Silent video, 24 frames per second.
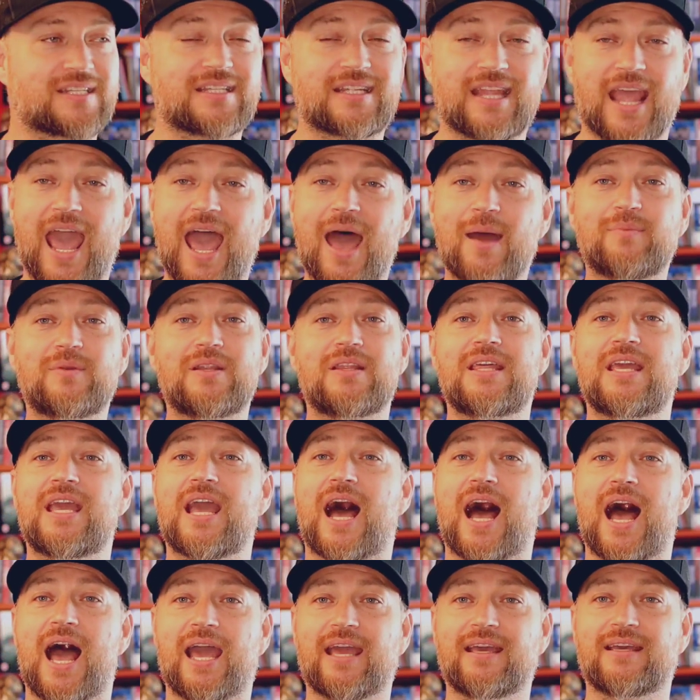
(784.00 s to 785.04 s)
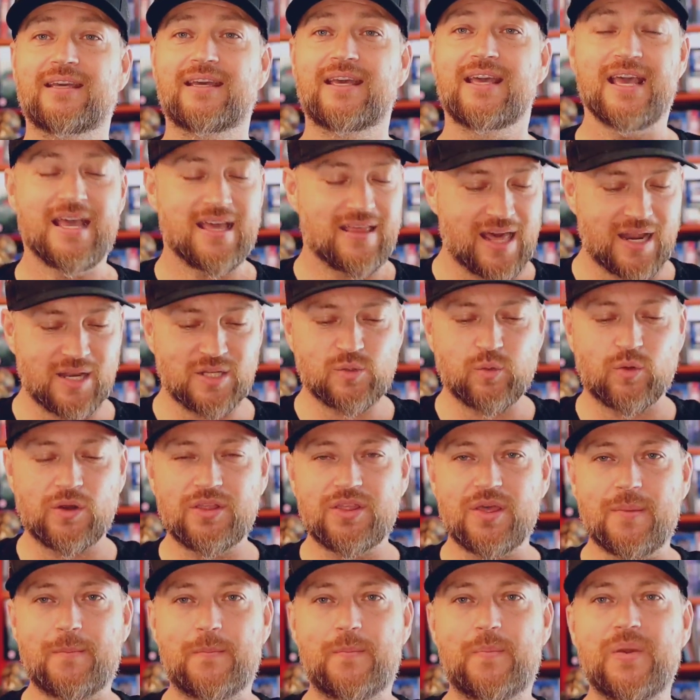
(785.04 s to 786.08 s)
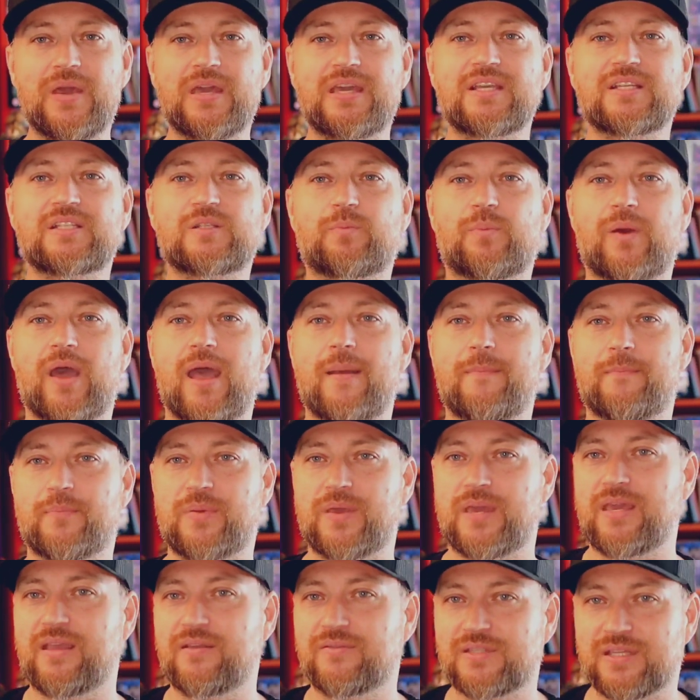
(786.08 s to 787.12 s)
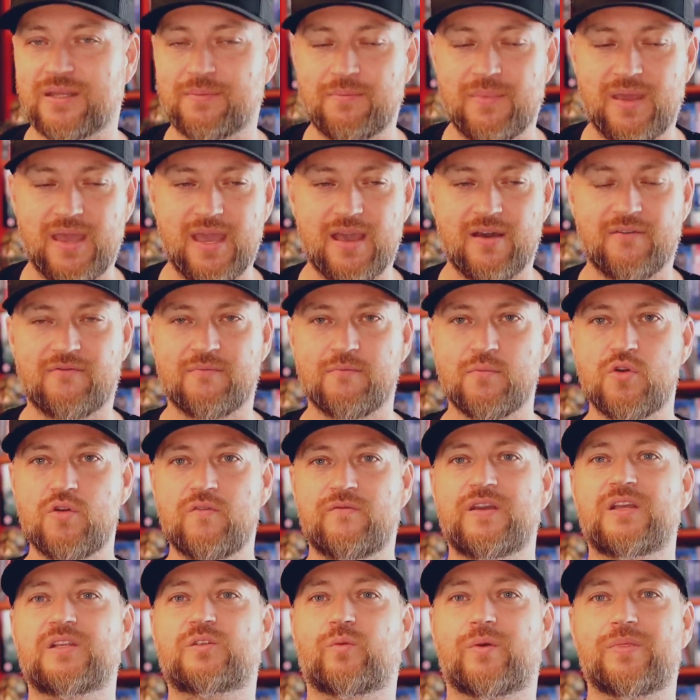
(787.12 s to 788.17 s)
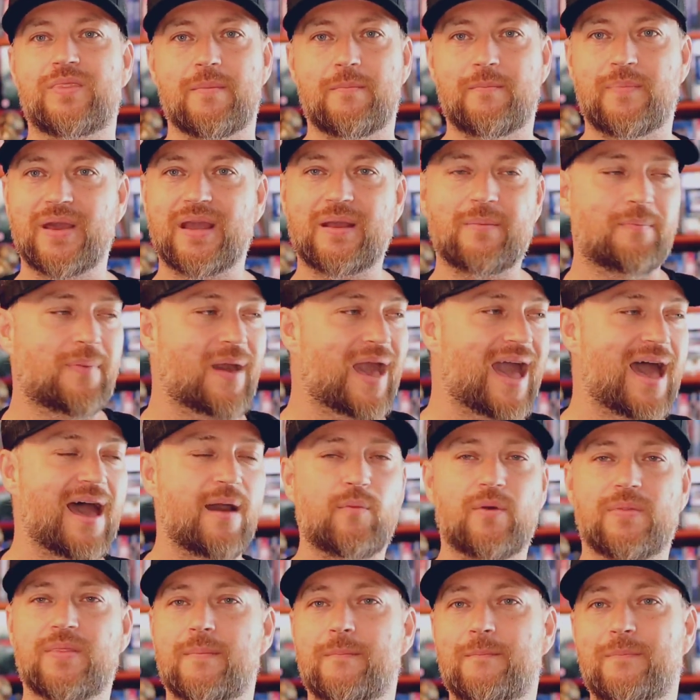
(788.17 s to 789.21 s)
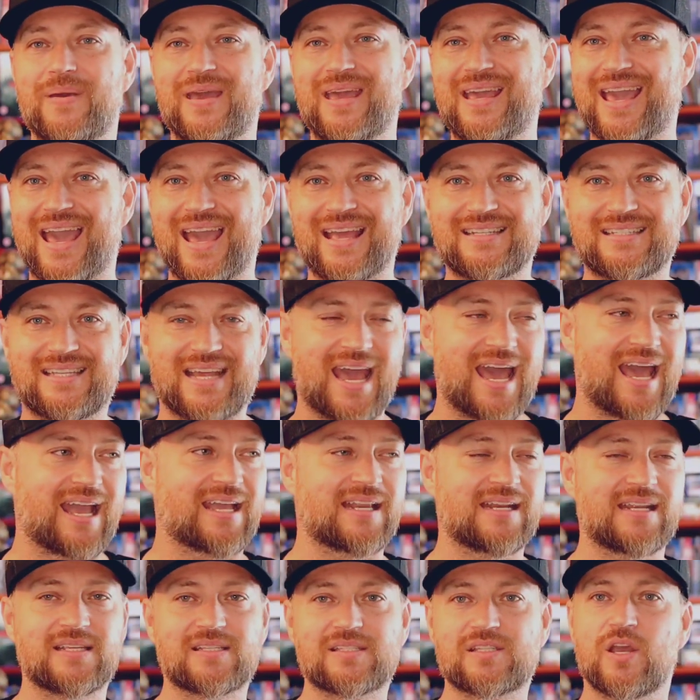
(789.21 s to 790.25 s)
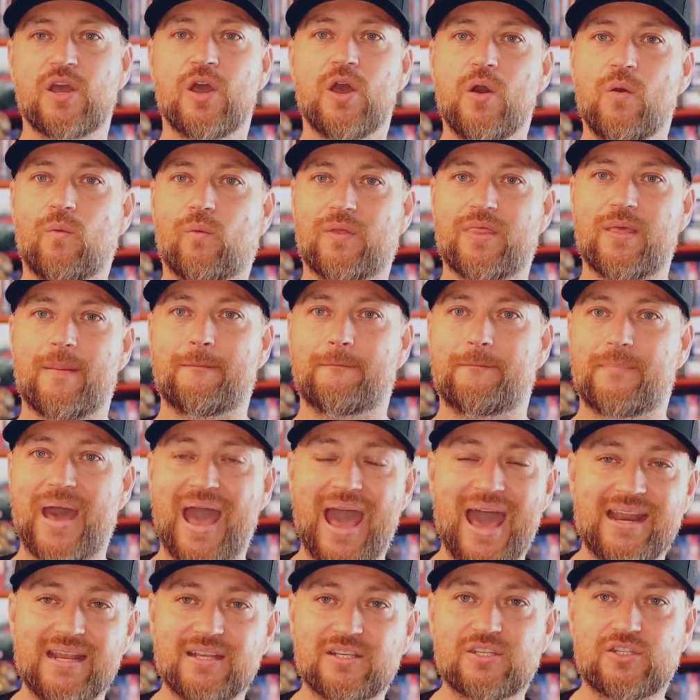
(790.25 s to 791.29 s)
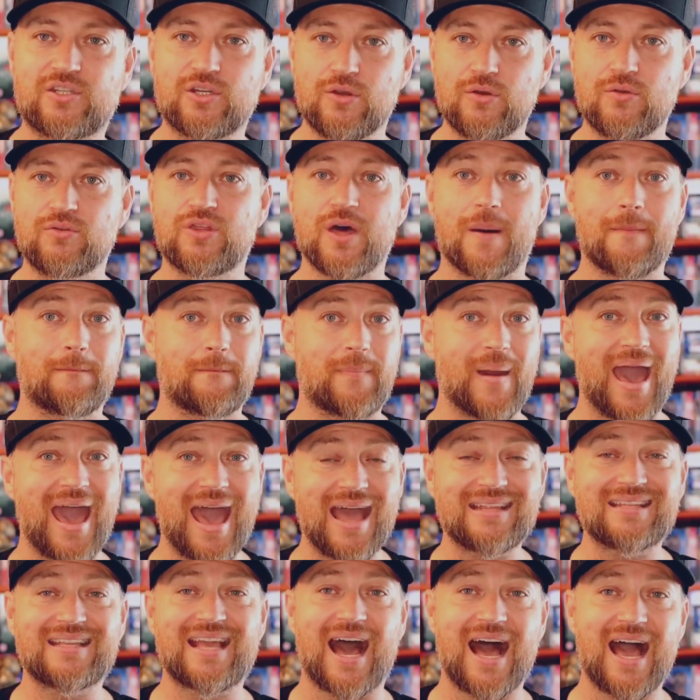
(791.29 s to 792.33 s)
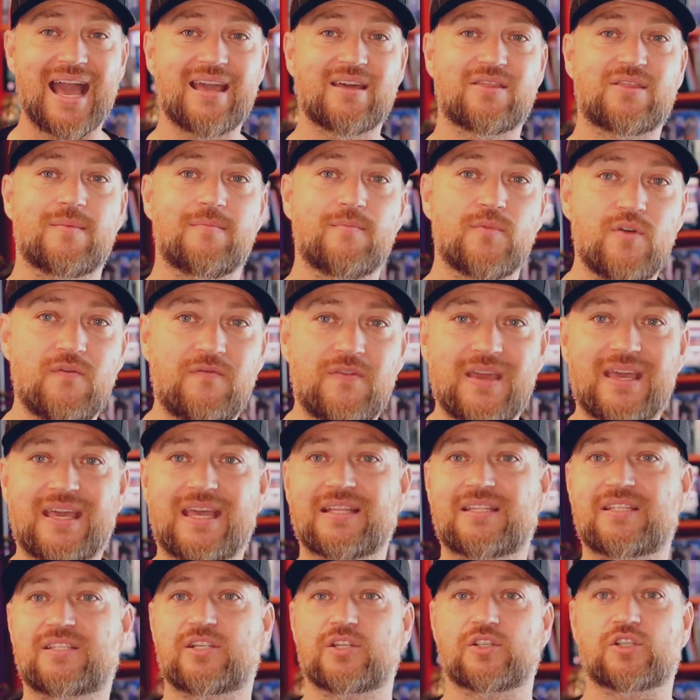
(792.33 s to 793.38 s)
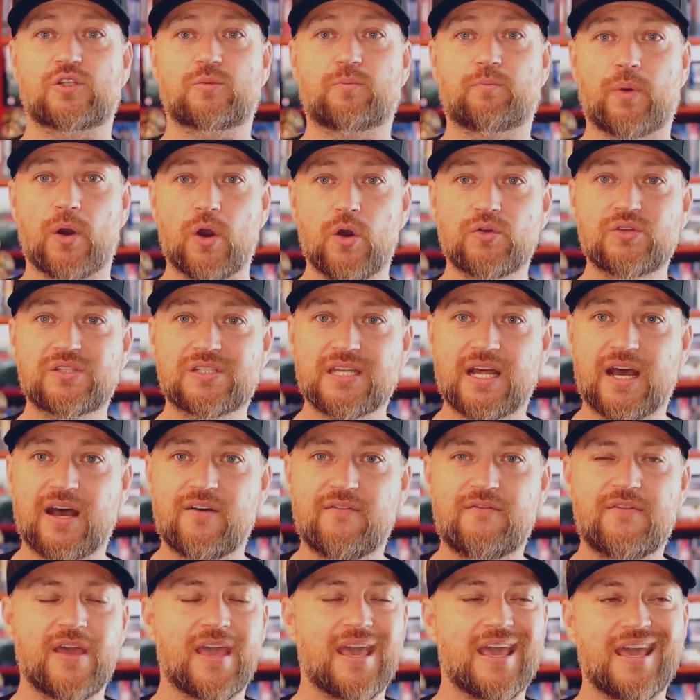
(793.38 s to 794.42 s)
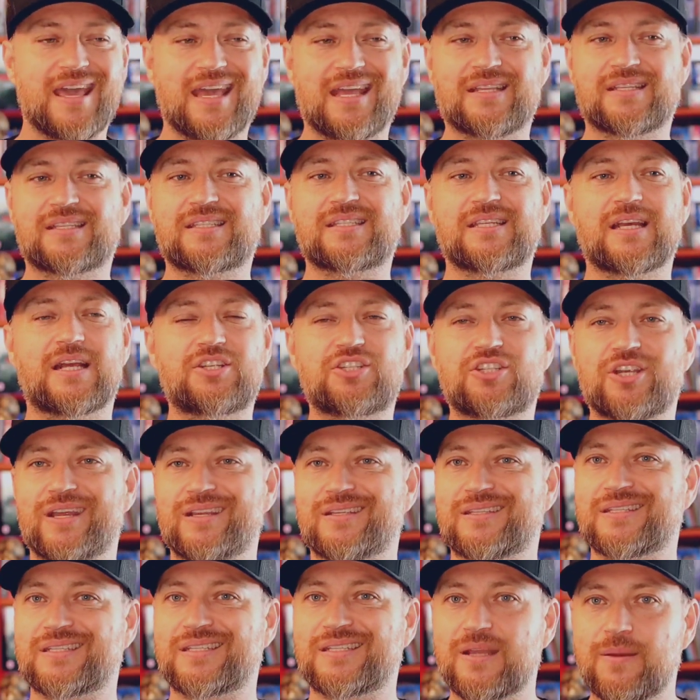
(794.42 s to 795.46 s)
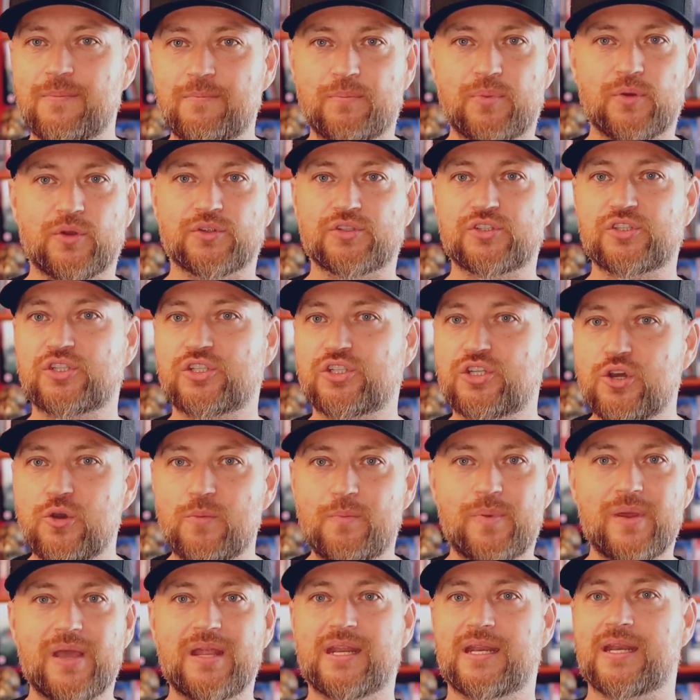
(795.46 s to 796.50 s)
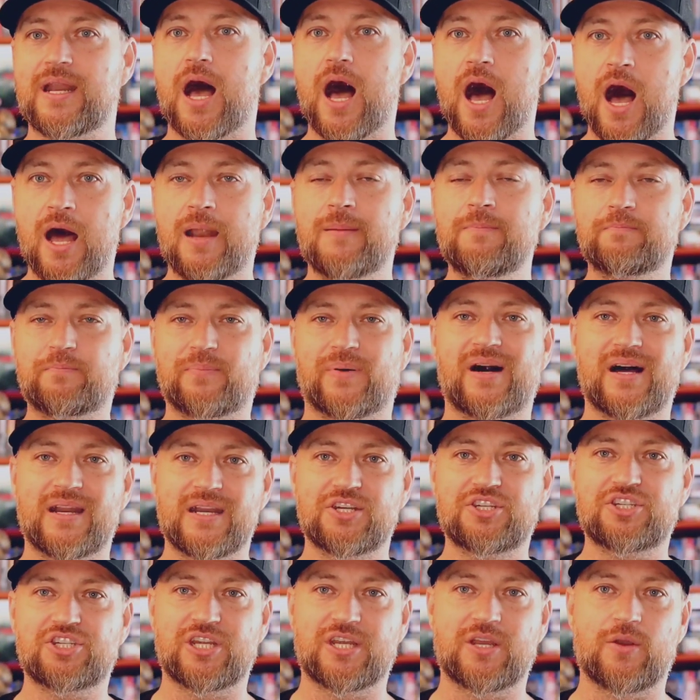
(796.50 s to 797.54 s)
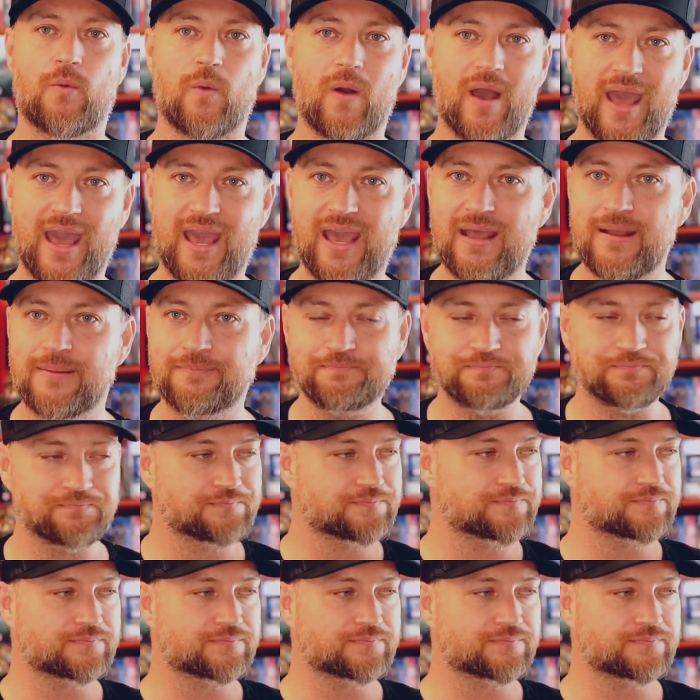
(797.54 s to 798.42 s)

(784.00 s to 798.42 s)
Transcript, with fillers: stab to the eye. That is one of the biggest pet peeves in me of movies when the big bad, when the big antagonist, when the baddest dude, the bad guy of the movie gets disposed of in such a simple, stupid, and unpunishing way.